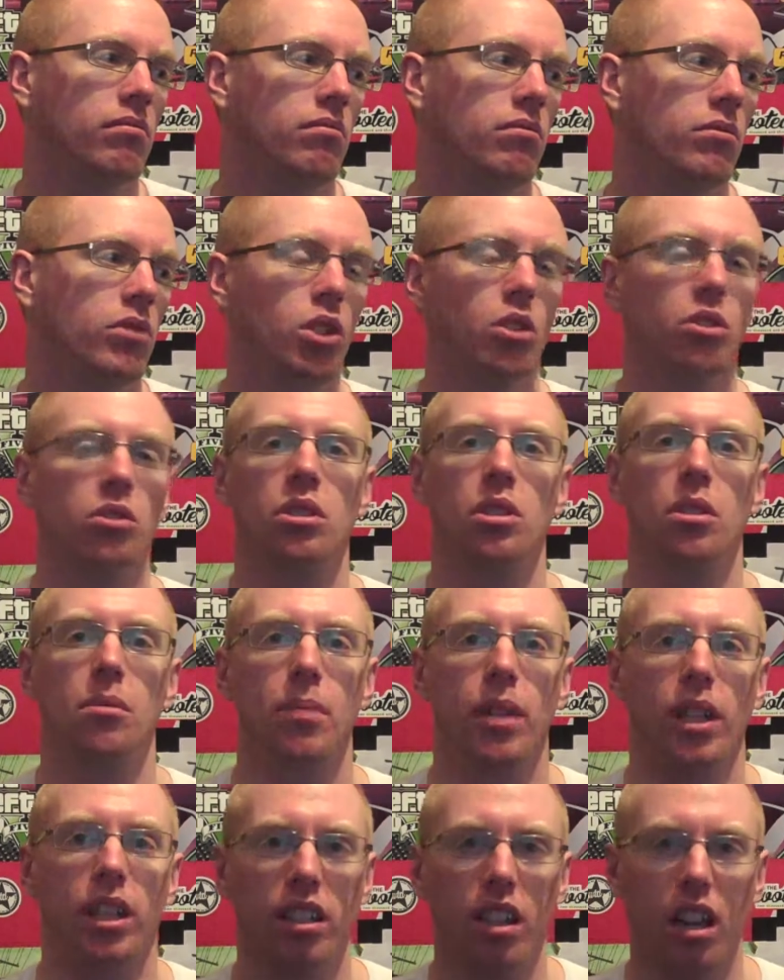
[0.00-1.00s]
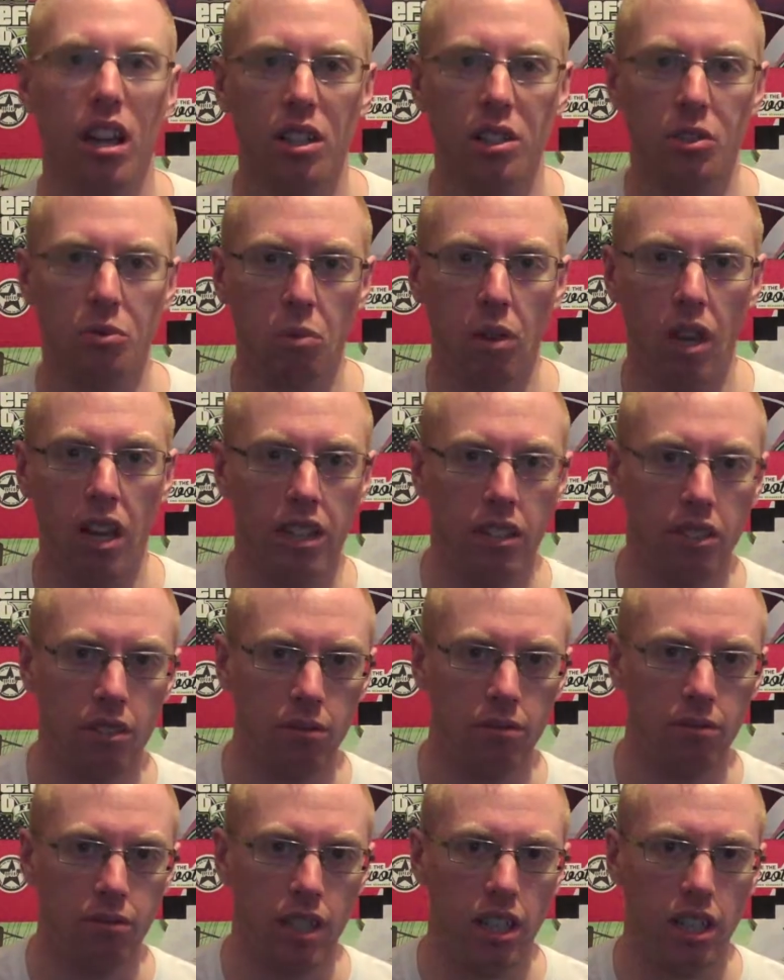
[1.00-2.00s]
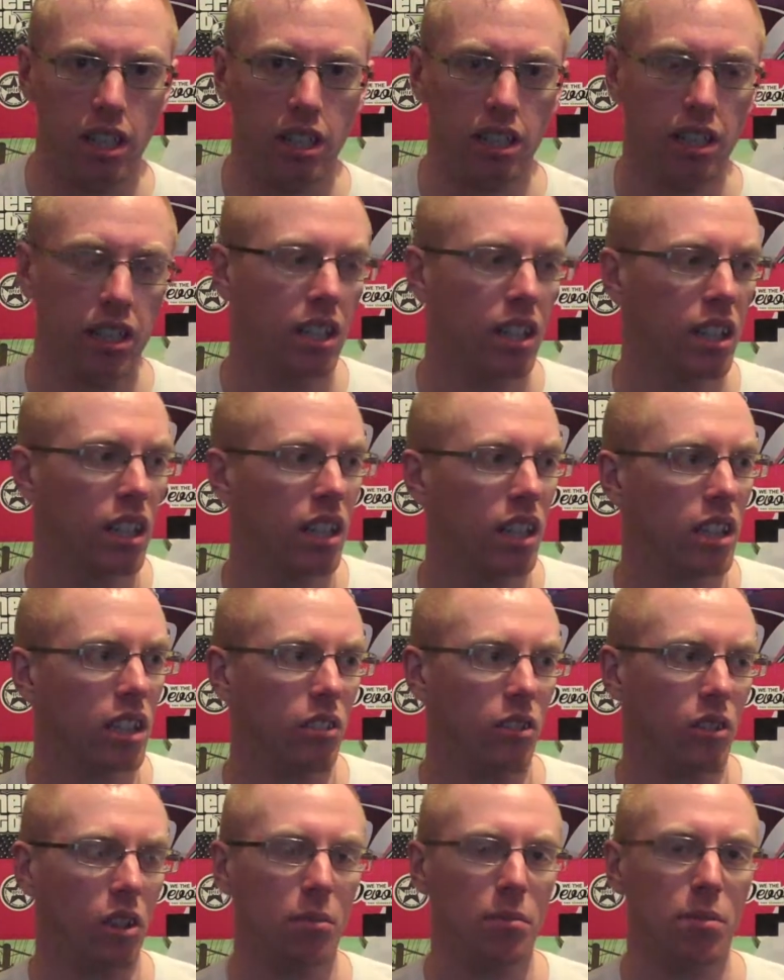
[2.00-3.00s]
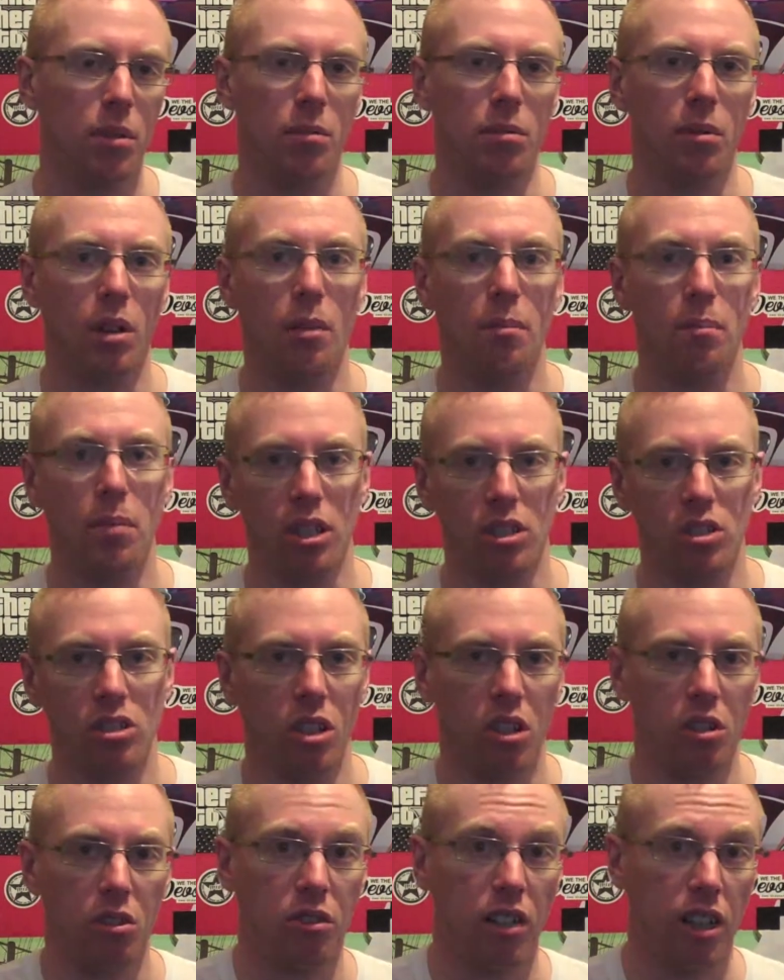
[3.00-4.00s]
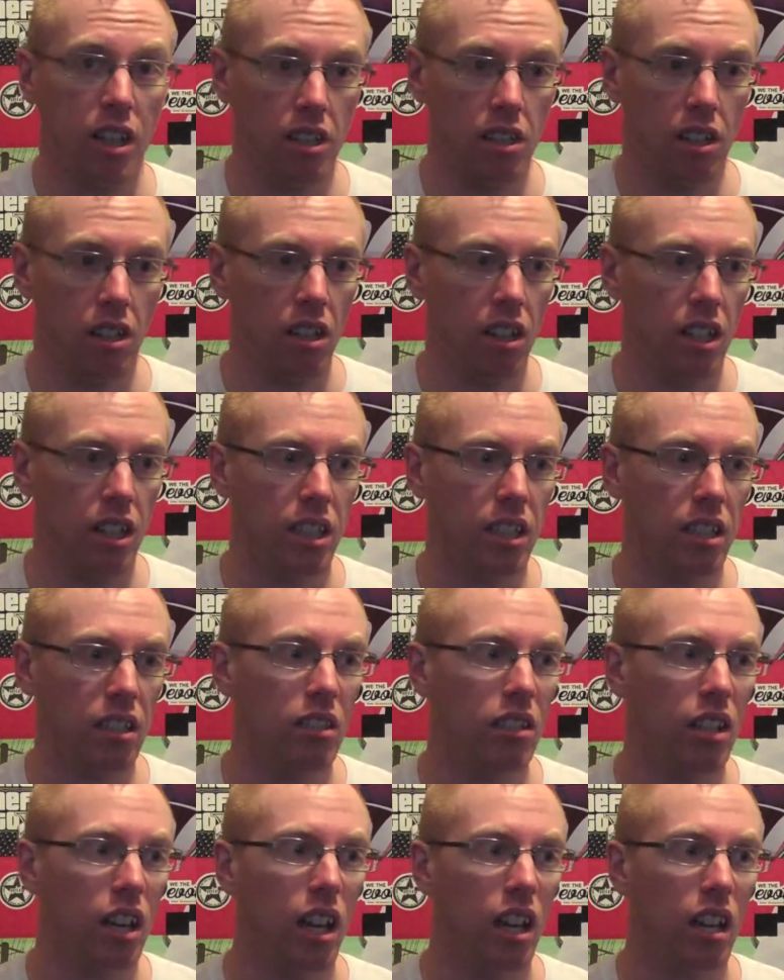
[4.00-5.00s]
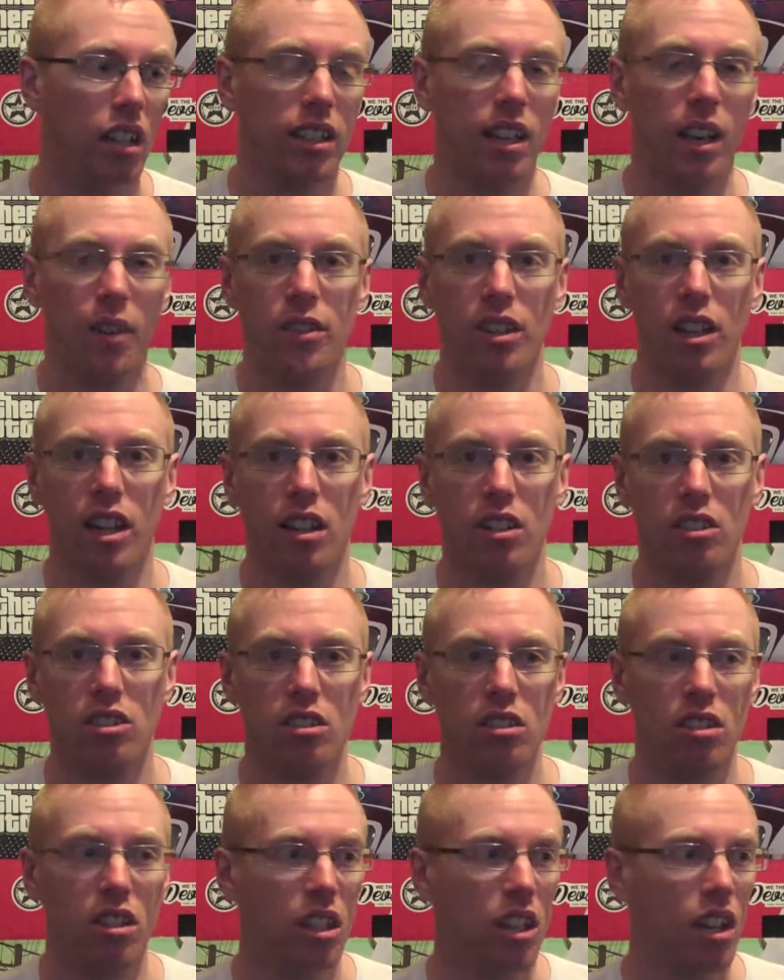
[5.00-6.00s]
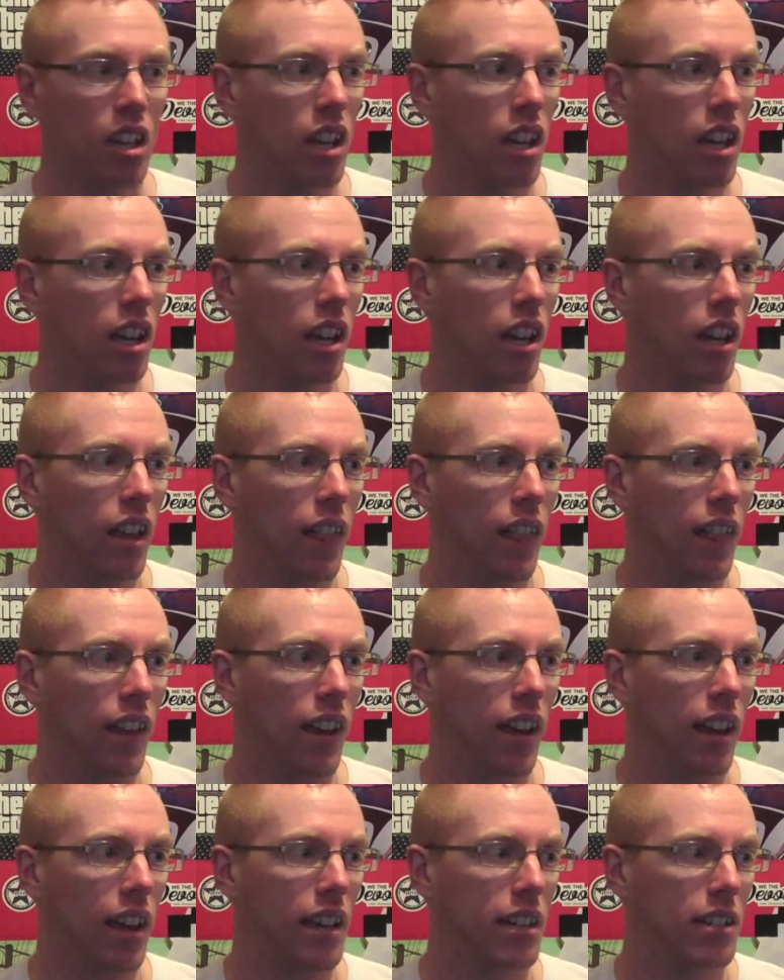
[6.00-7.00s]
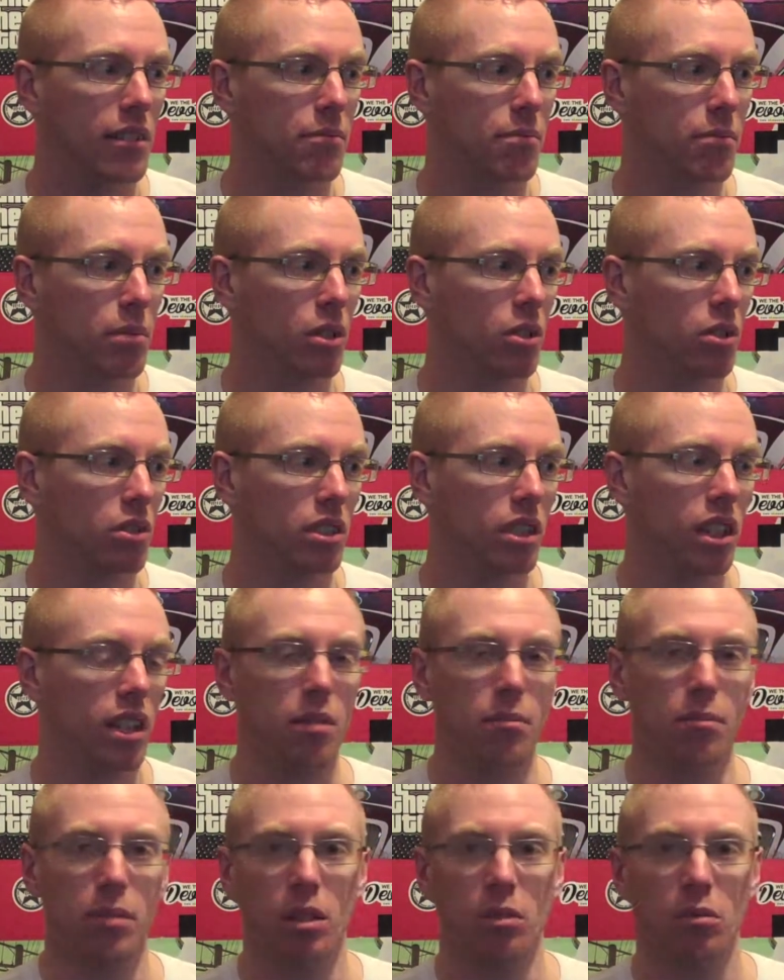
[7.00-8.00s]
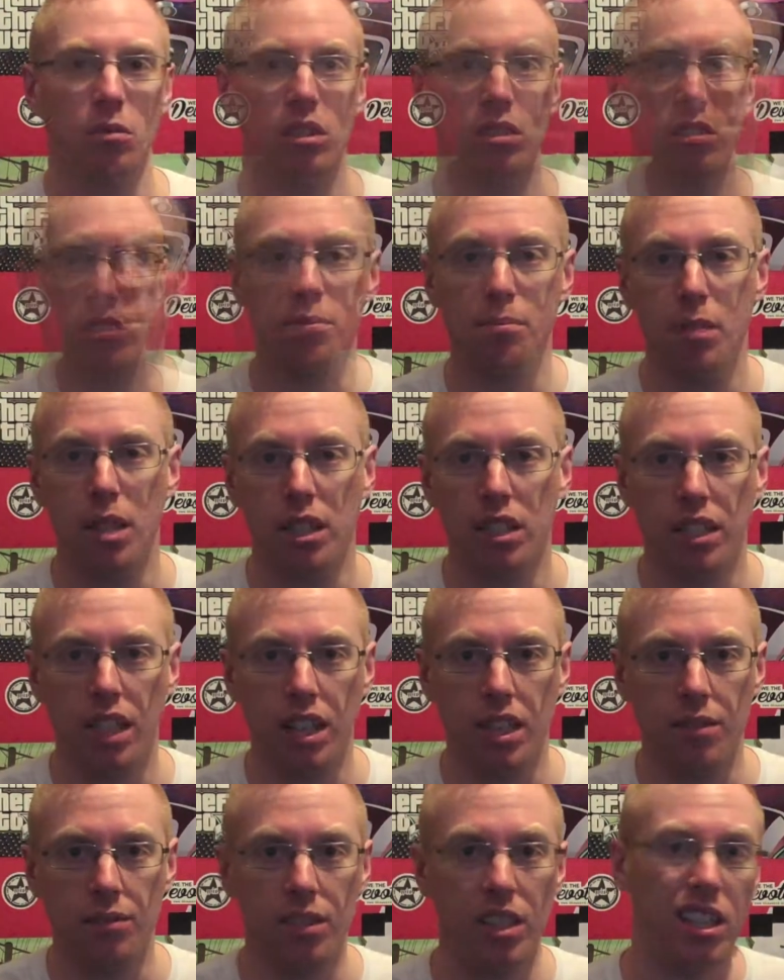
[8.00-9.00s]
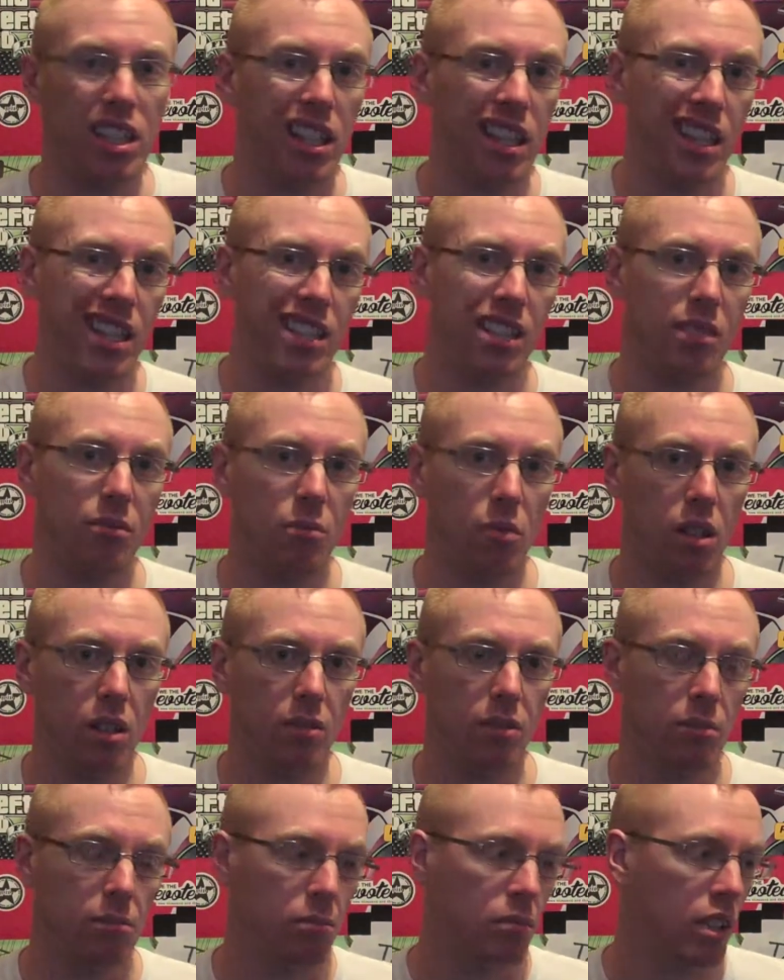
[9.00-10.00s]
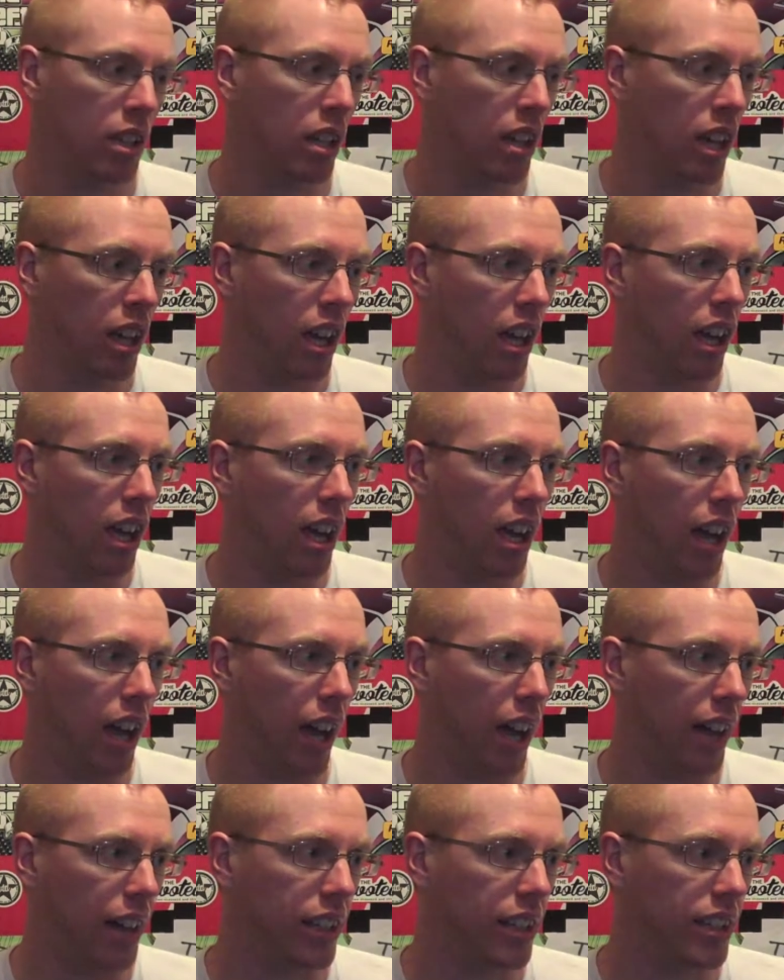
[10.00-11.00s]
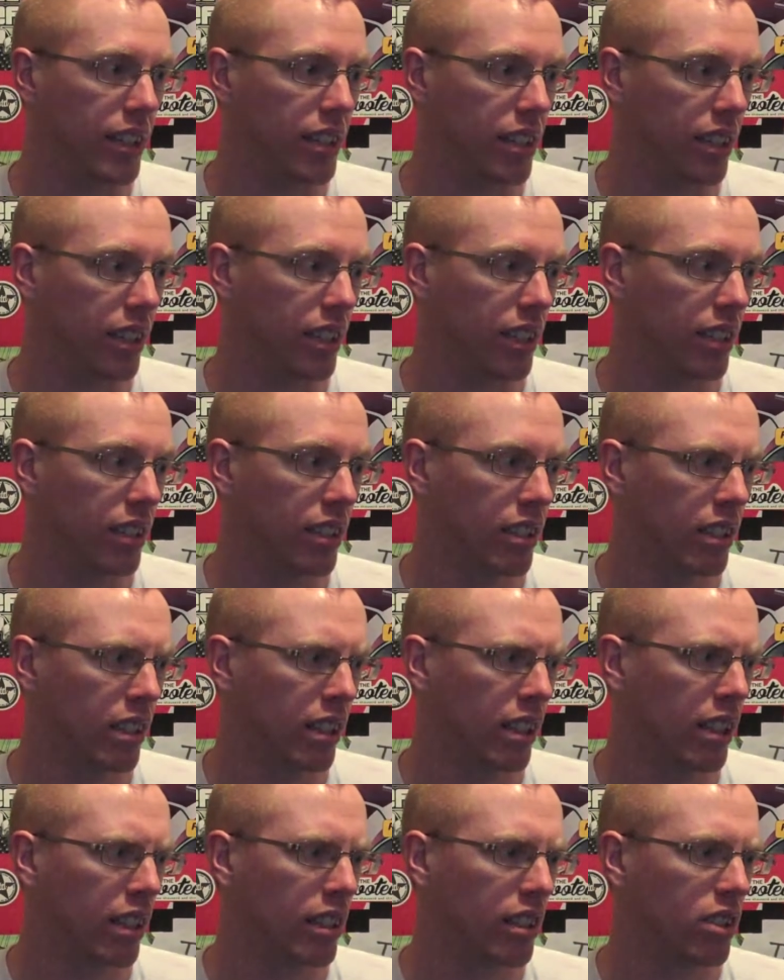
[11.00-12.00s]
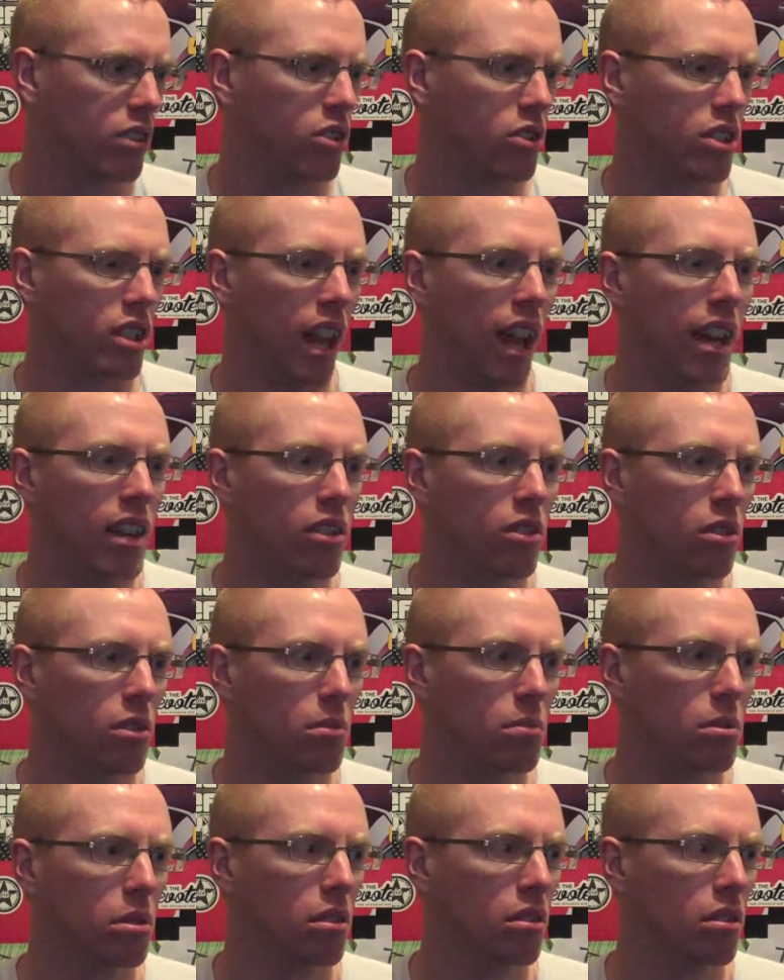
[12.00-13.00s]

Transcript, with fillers: use the big guys well enough, really. You've got people like Big Show, Great Khali, Kevin Nash, and because they're the big ones, Big Daddy V, he's in one of them. And they just end up